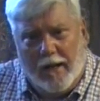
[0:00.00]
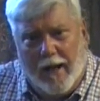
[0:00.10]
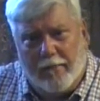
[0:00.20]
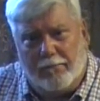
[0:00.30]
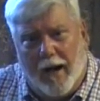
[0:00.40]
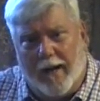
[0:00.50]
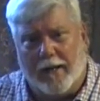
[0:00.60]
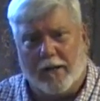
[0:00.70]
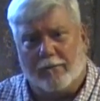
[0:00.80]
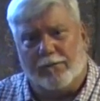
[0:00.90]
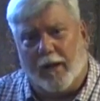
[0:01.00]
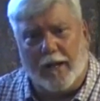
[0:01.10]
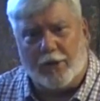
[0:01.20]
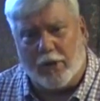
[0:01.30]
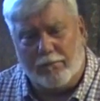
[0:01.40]
a body of
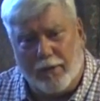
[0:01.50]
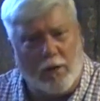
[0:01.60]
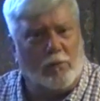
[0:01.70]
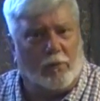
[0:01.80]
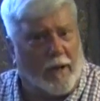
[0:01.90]
flesh and bone.